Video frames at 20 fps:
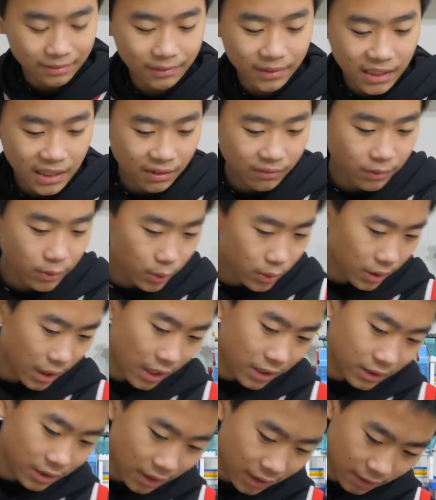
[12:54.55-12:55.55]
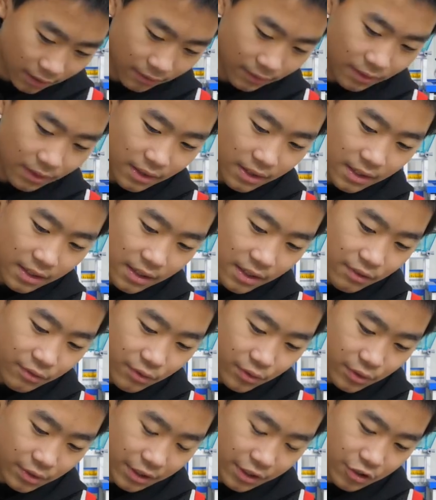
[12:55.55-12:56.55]
Even though it has like, you
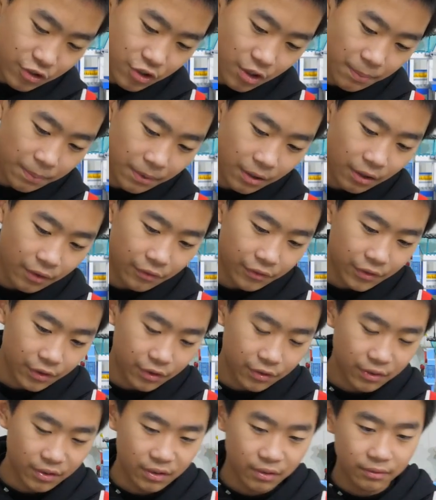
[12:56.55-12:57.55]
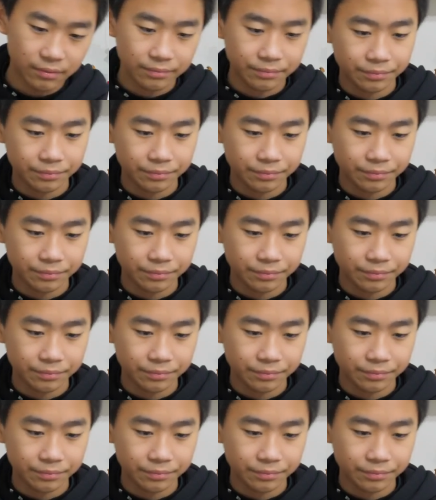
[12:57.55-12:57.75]
know, it's like jumping off the ground.